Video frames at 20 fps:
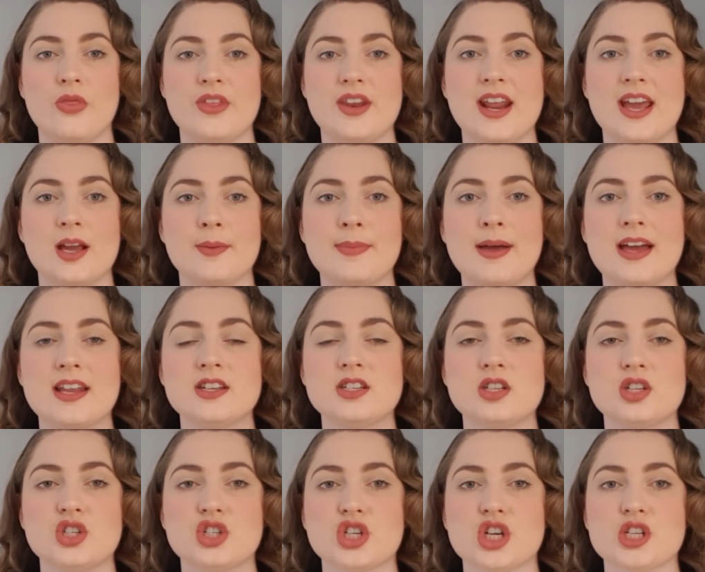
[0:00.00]
neckband,
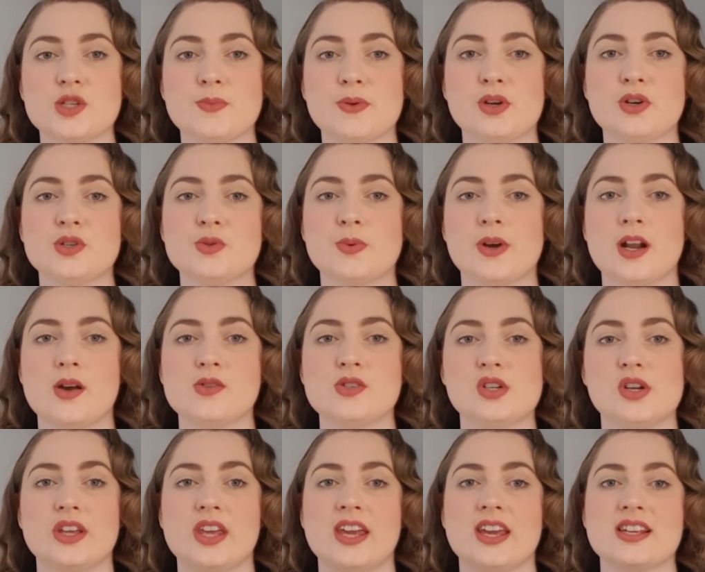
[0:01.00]
just because when I was
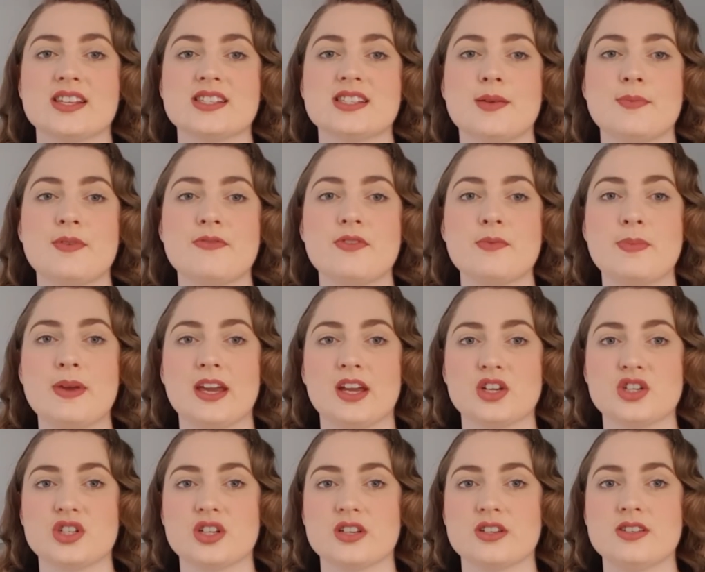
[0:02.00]
looking at some of the
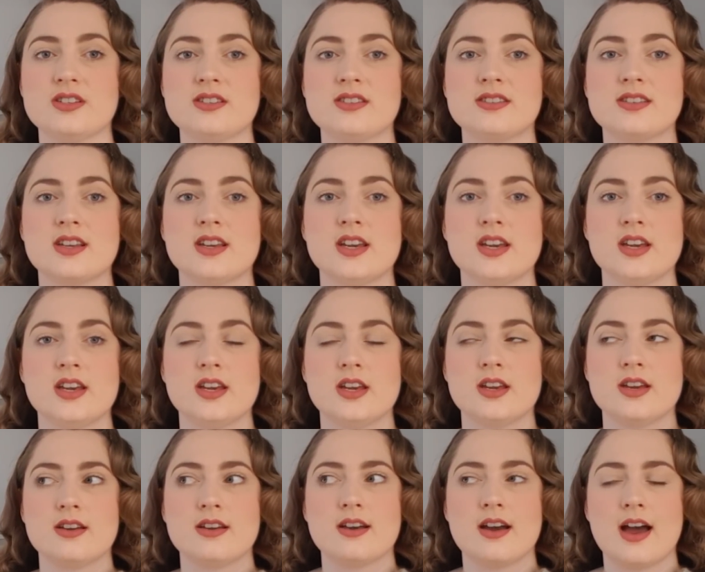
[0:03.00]
pictures,
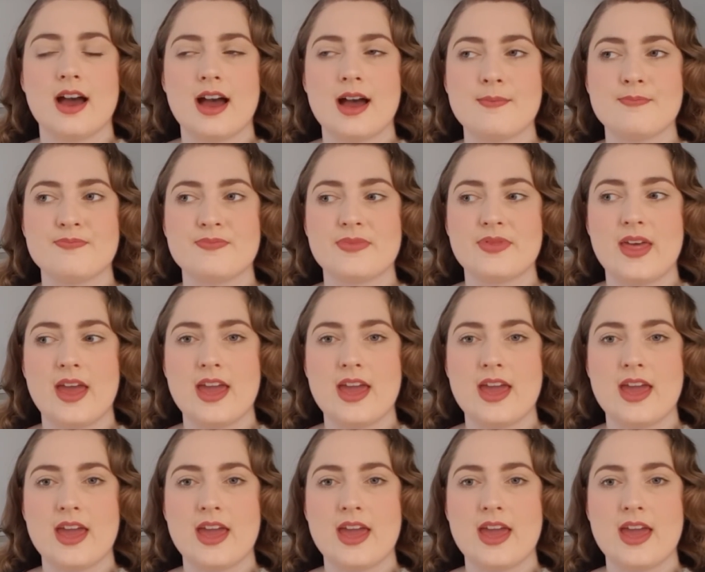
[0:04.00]
some